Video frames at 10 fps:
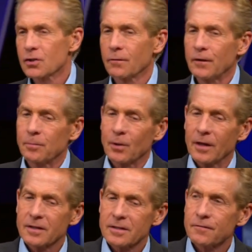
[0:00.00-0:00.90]
So if he
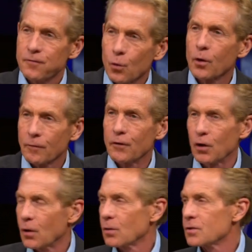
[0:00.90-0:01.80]
plays 4 of
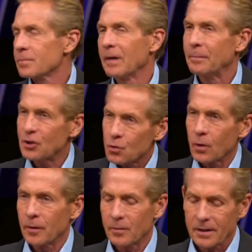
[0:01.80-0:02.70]
those, maybe
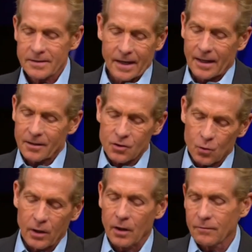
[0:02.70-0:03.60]
20 minutes, I got
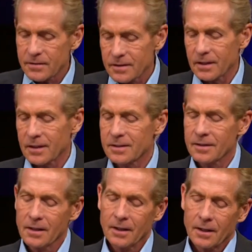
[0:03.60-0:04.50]
12, 6,
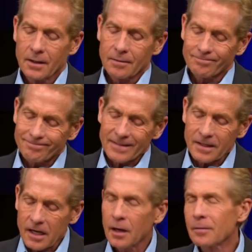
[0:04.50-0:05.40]

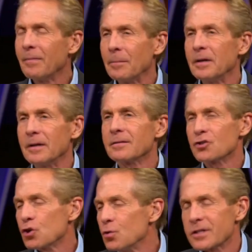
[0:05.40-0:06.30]
maybe
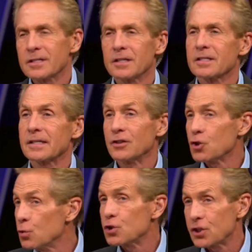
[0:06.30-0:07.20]
2 assists and
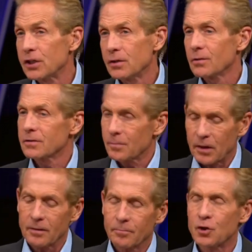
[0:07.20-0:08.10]
2 steals.
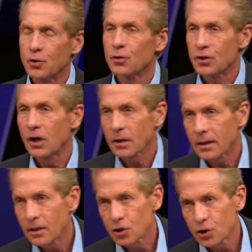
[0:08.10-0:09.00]
But to your dunk
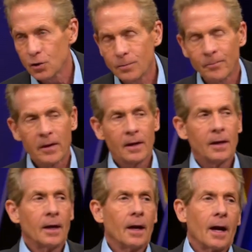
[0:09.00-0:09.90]
issue,
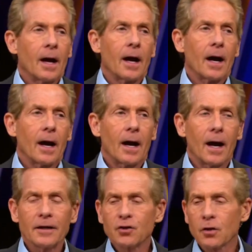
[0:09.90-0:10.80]

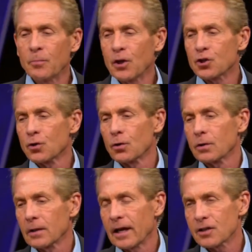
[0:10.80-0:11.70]
I took a picture
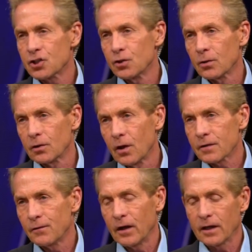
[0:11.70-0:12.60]
last year in
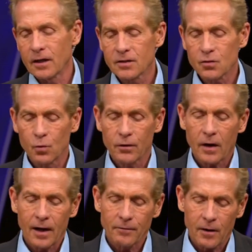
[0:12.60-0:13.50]
Las Vegas with,
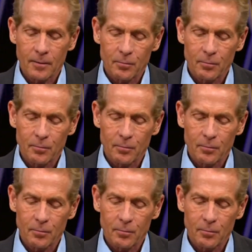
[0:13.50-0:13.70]
I